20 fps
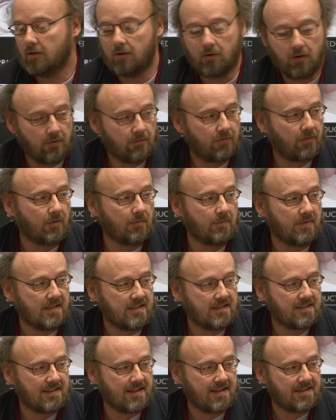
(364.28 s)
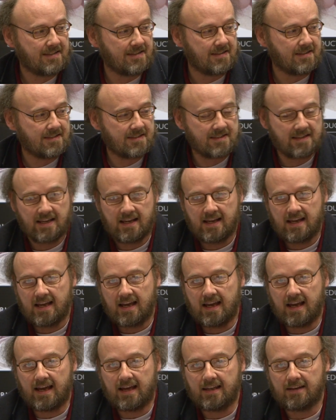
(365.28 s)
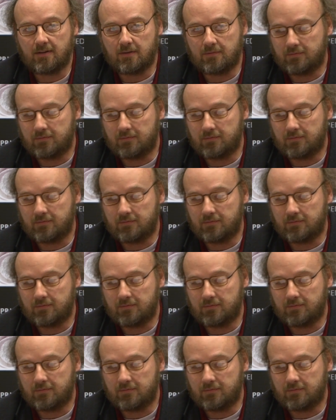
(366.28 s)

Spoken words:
learn from these lessons and